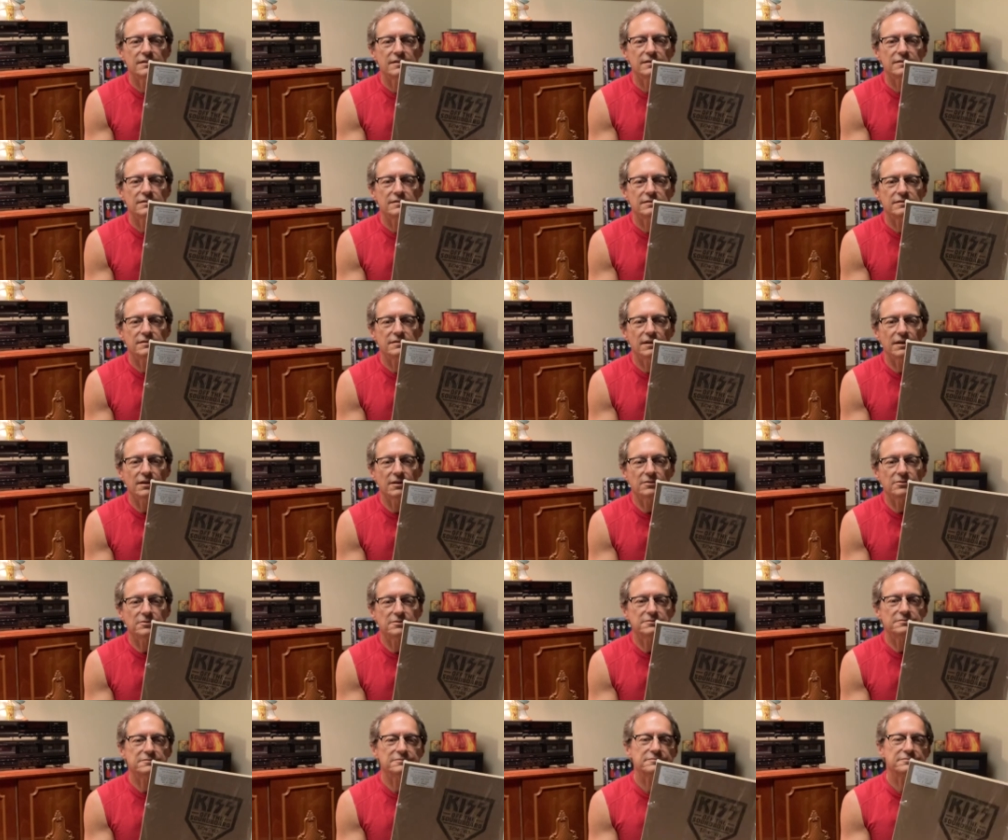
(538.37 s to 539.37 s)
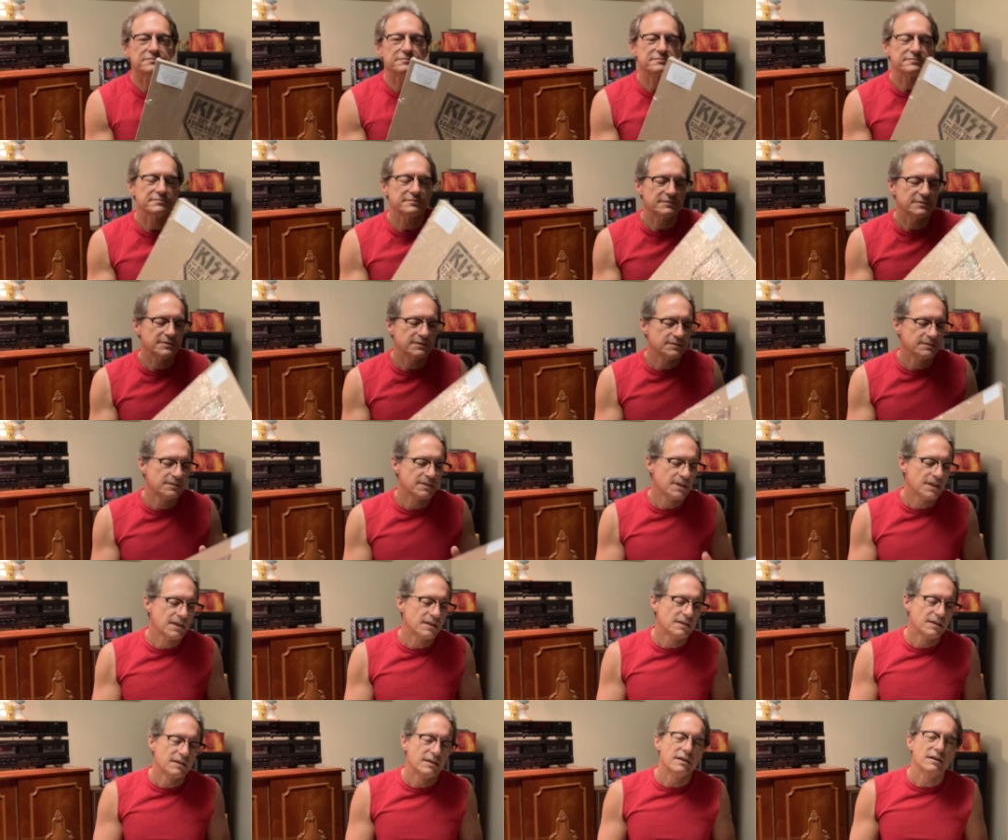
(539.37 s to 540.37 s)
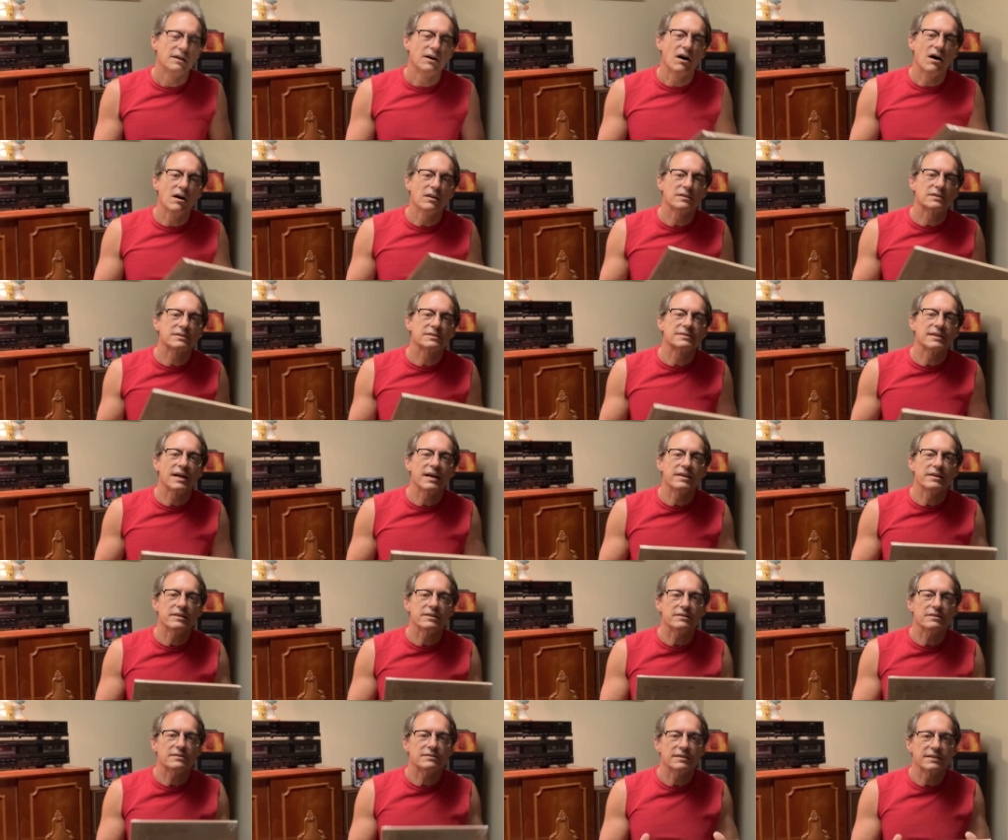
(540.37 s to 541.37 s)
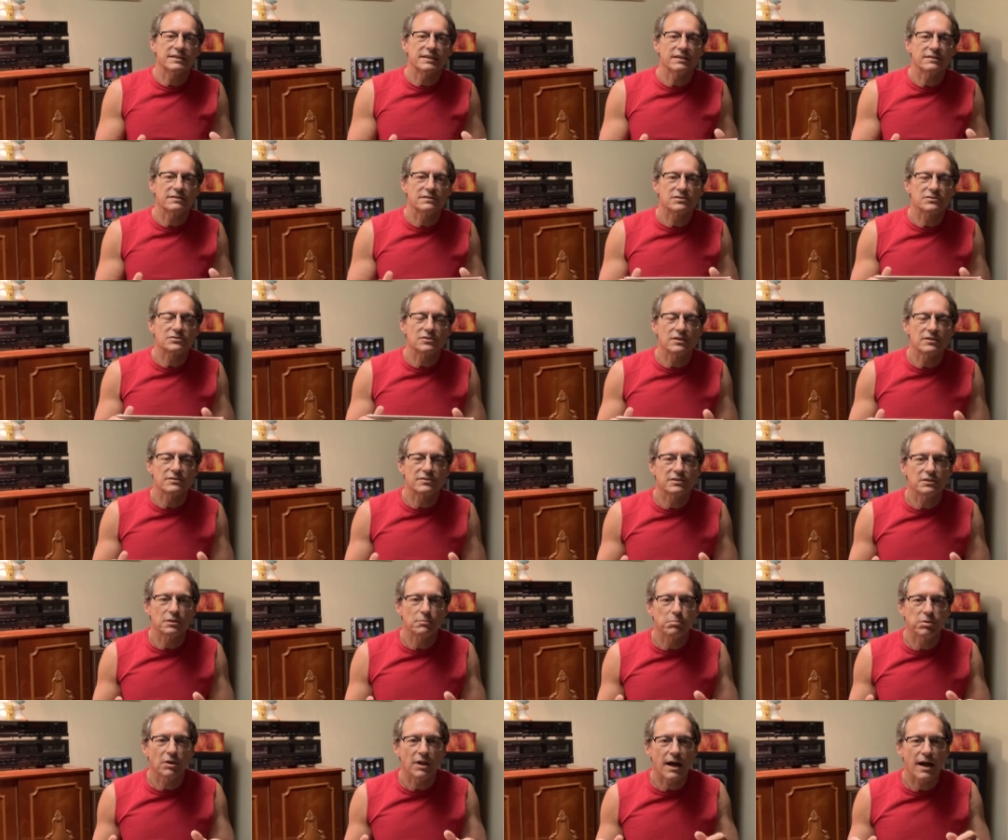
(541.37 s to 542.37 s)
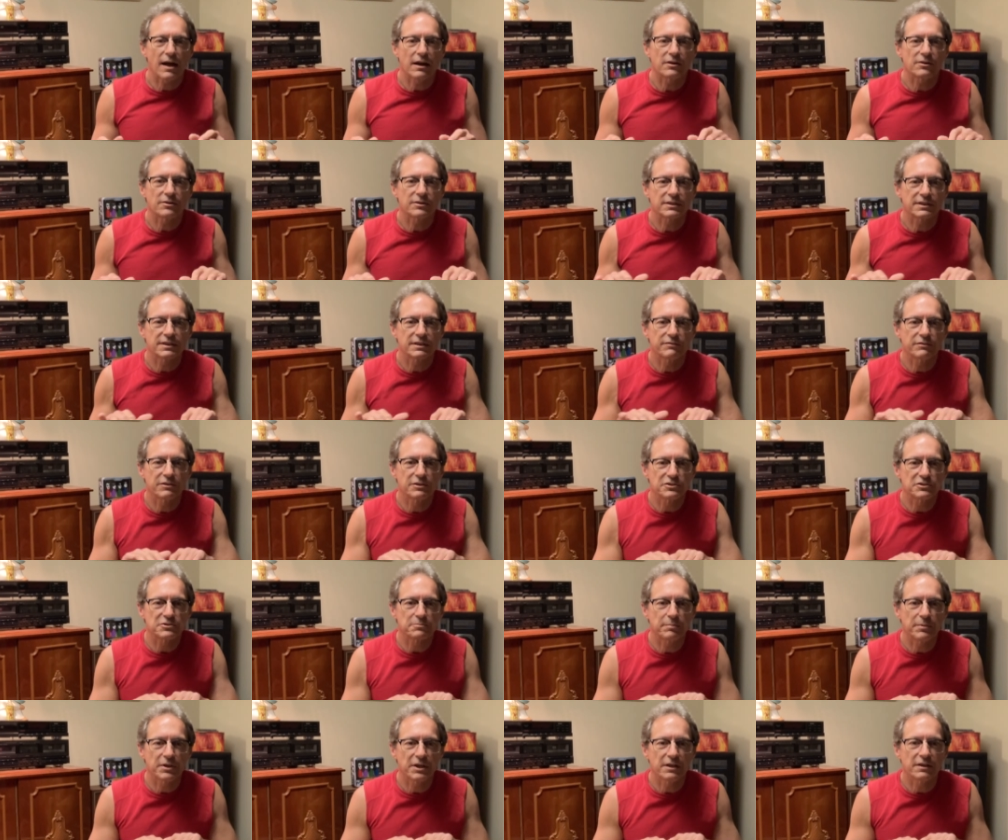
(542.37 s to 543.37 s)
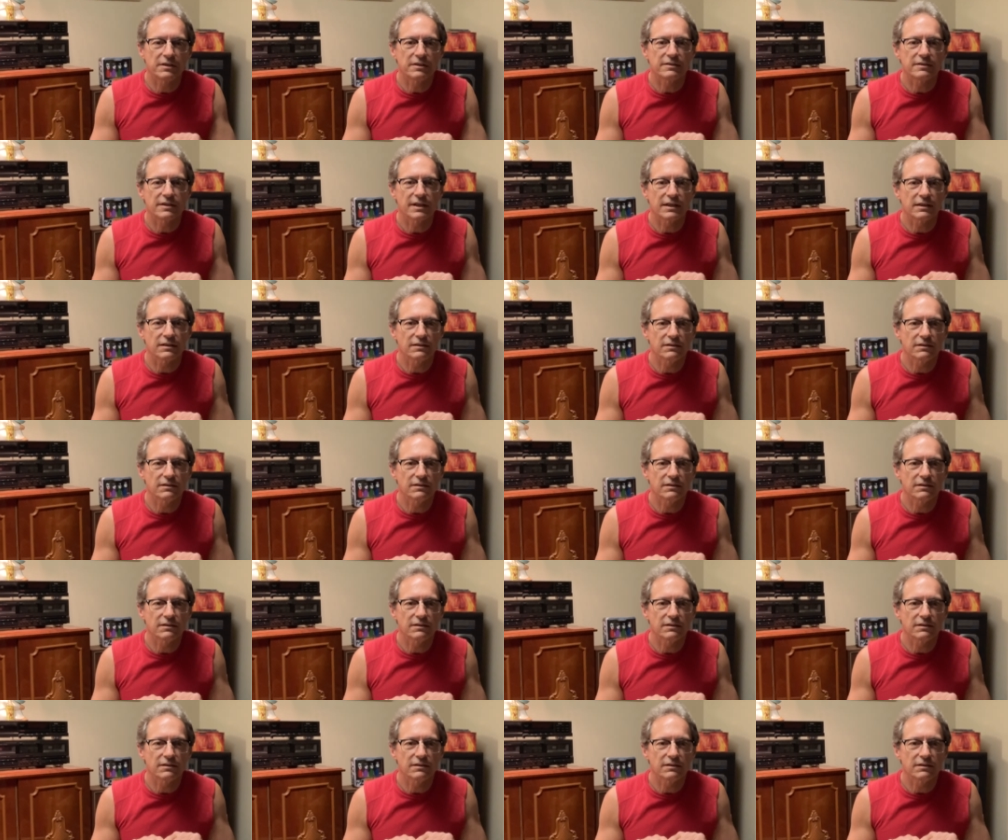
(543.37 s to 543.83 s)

So, all excited to get this onto the platter, give it a spin and a